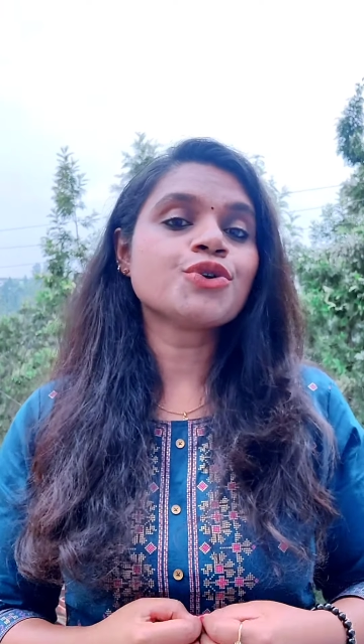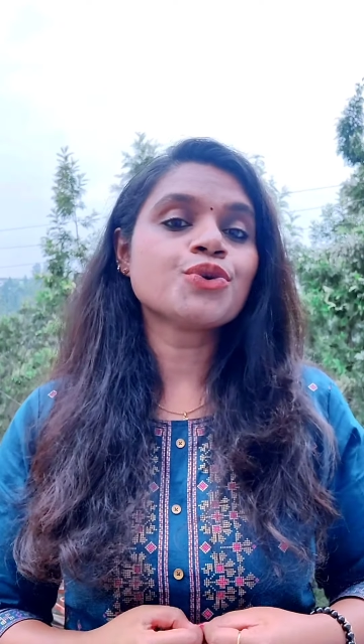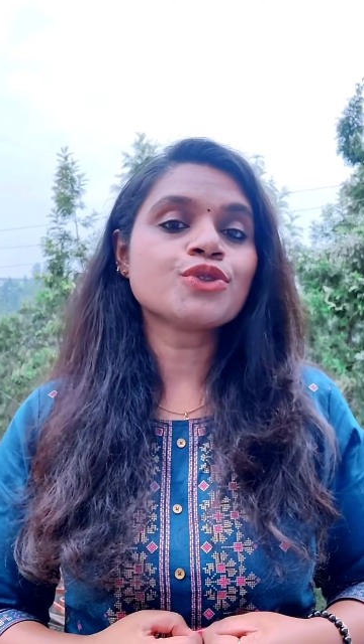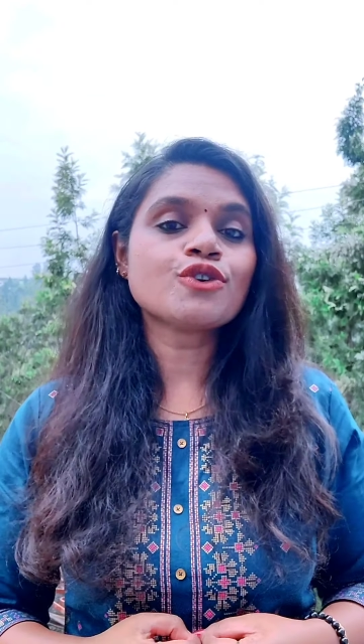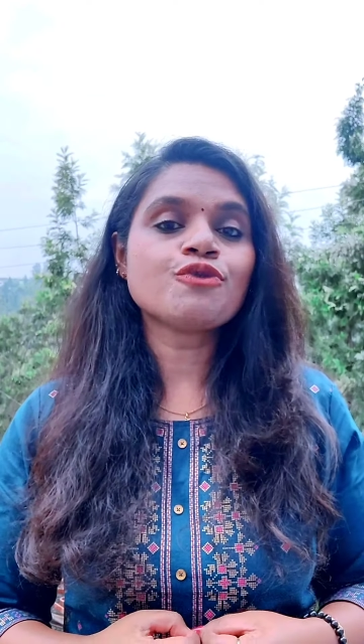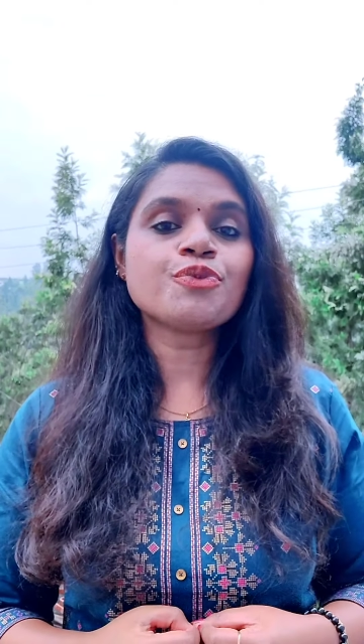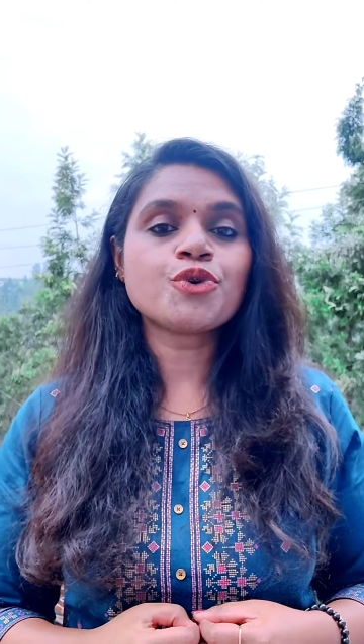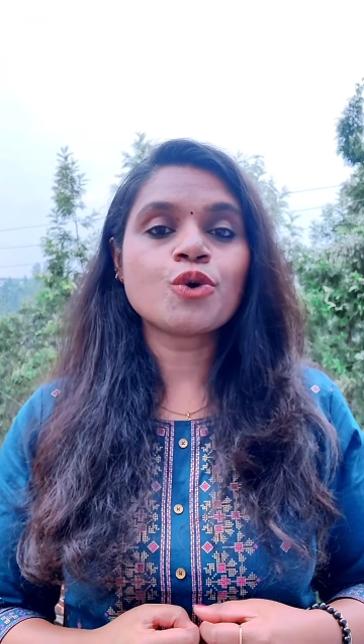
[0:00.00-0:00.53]

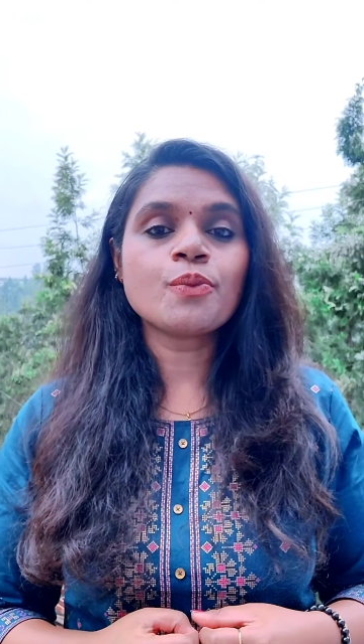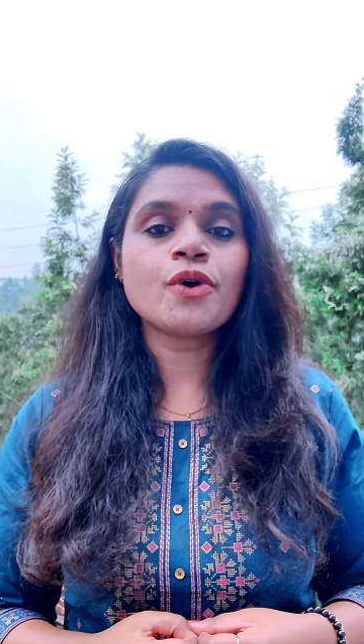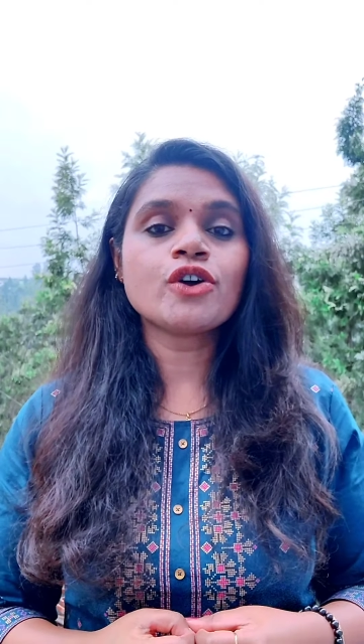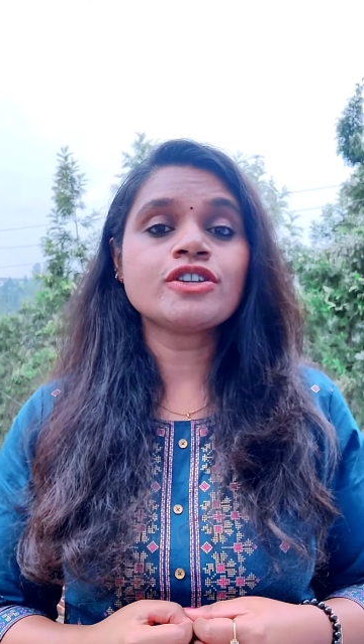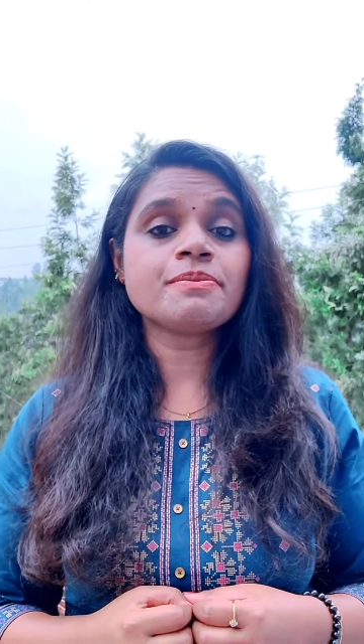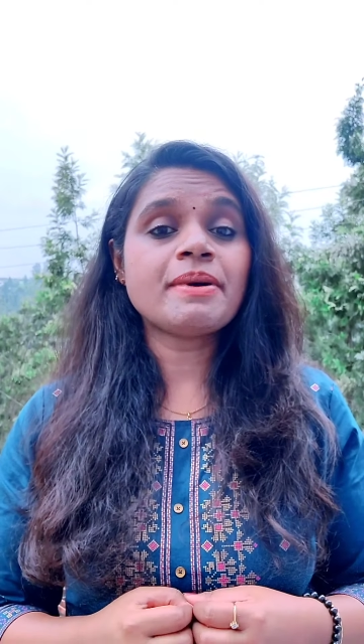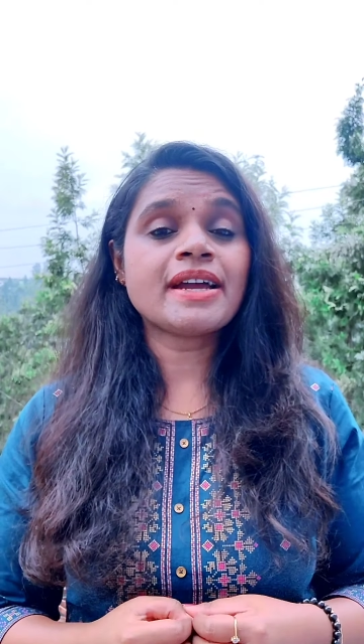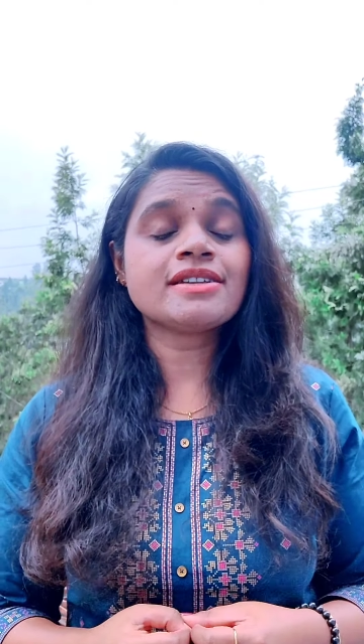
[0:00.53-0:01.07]
growth of
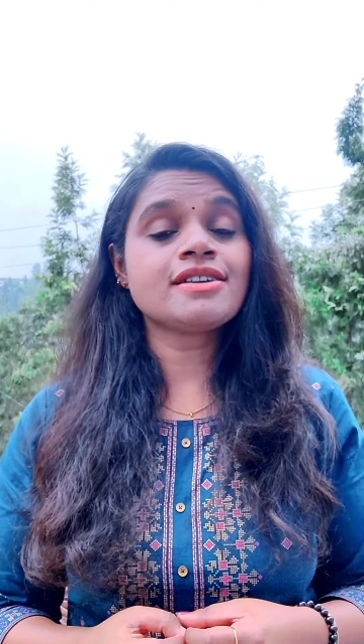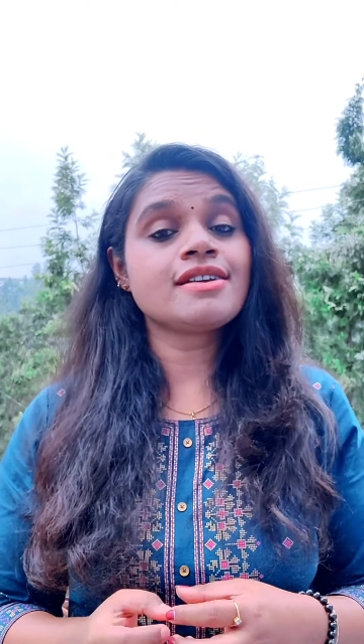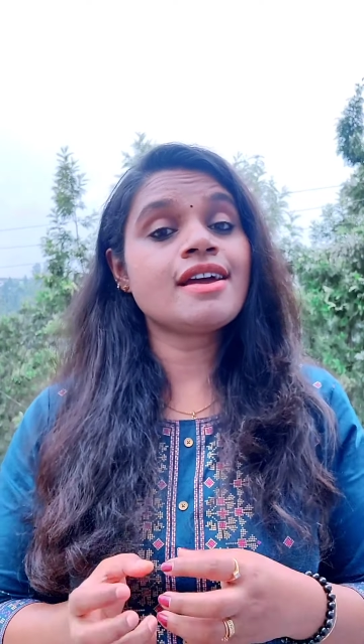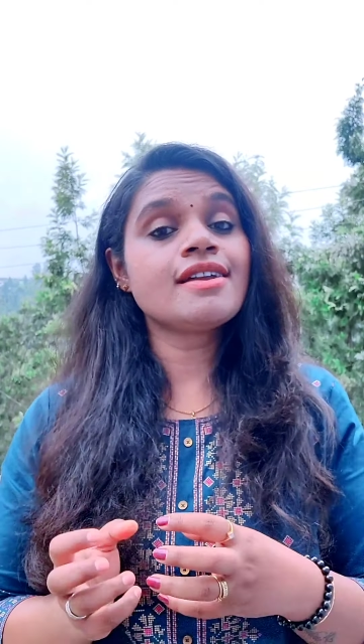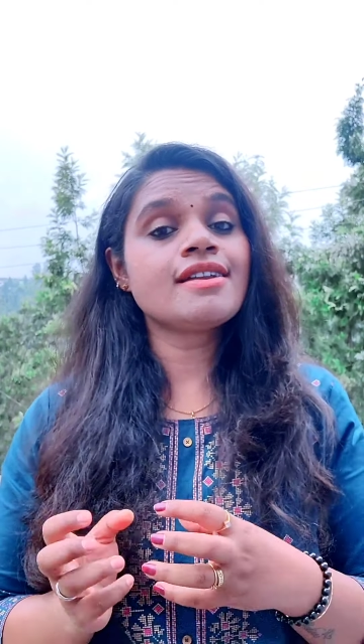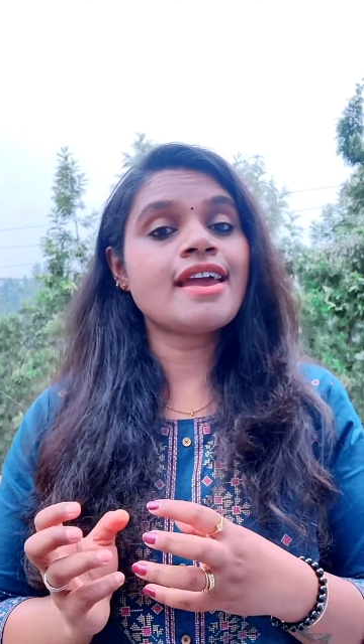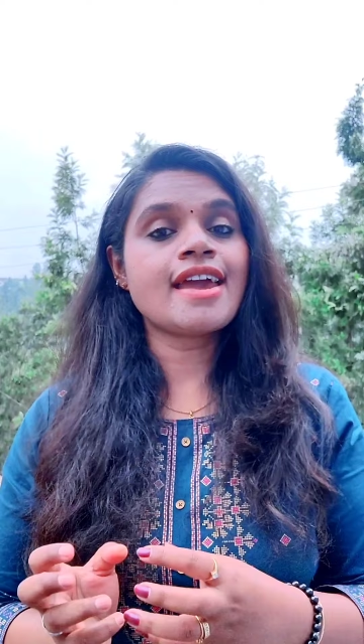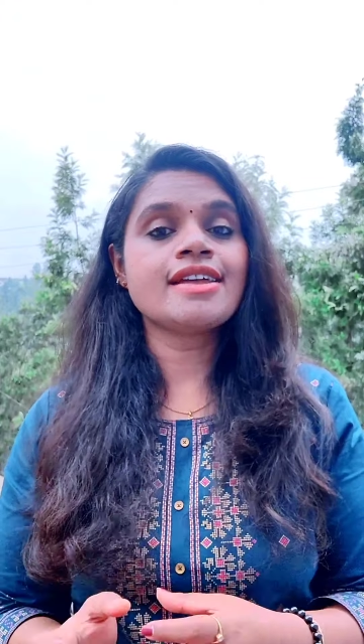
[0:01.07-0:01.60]
probiotic
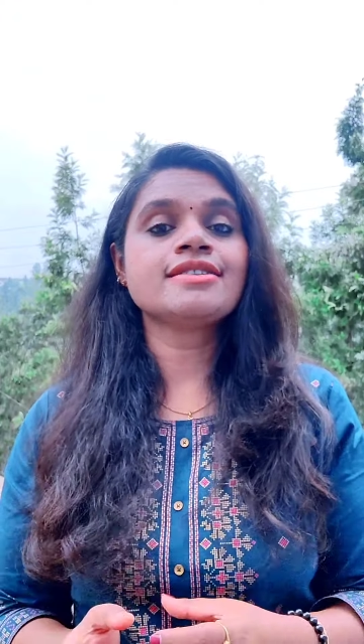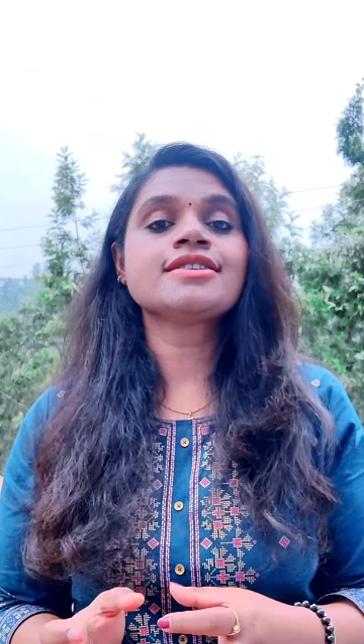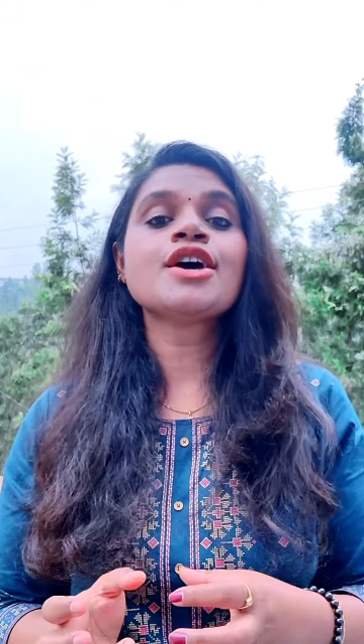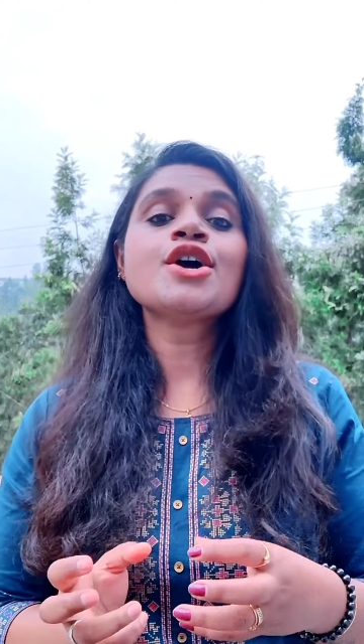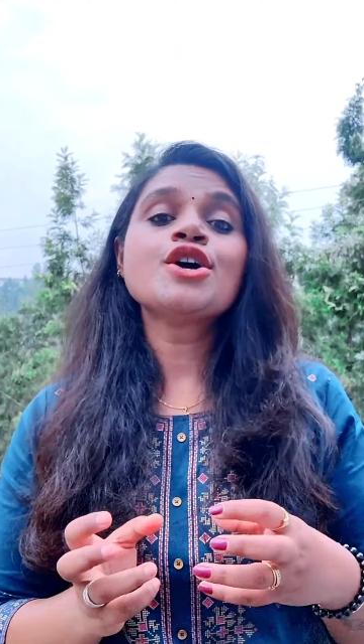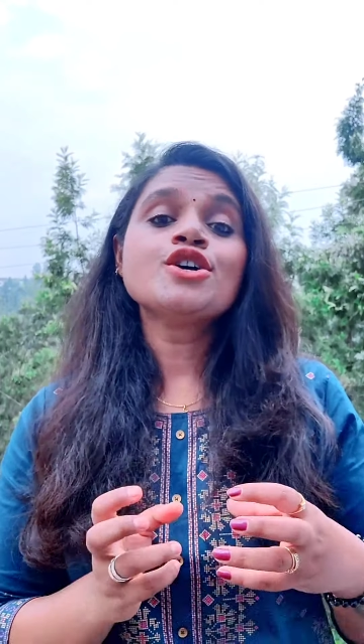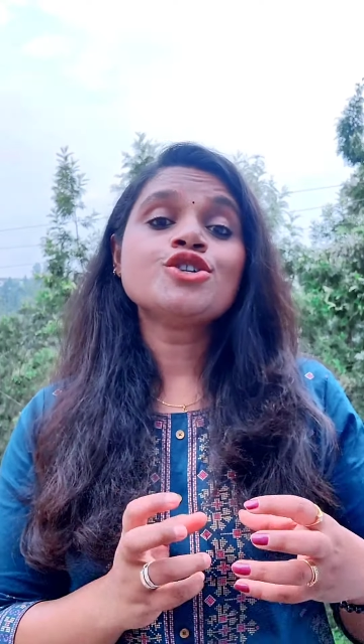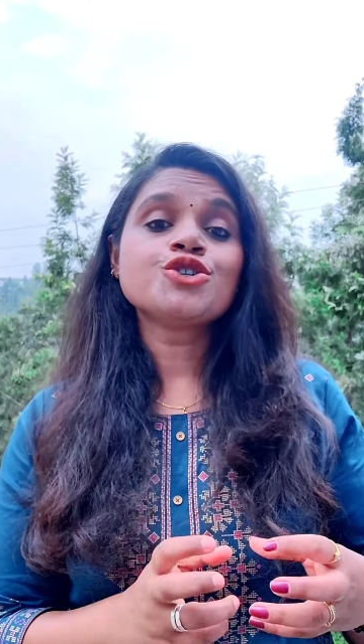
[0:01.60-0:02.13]
bacteria and hence